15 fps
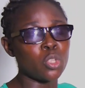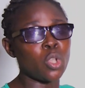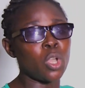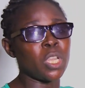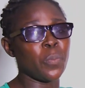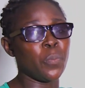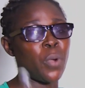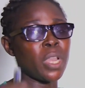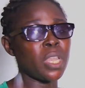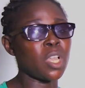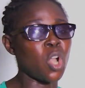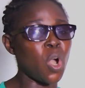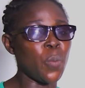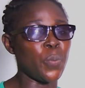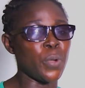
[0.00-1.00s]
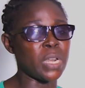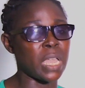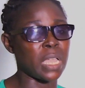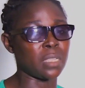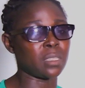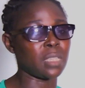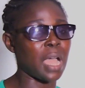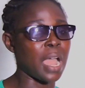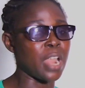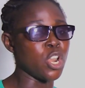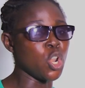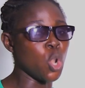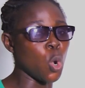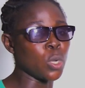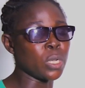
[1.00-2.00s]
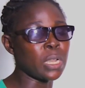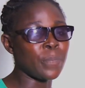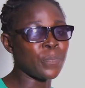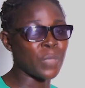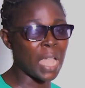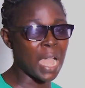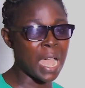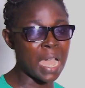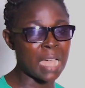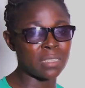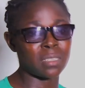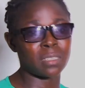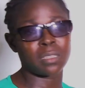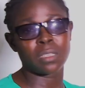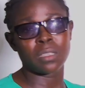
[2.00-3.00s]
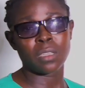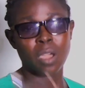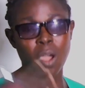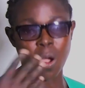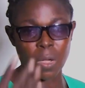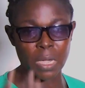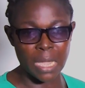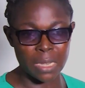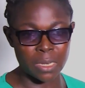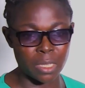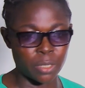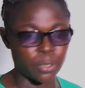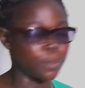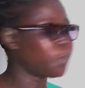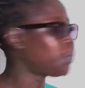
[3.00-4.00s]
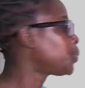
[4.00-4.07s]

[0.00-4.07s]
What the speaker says: So the body components are known as organelle.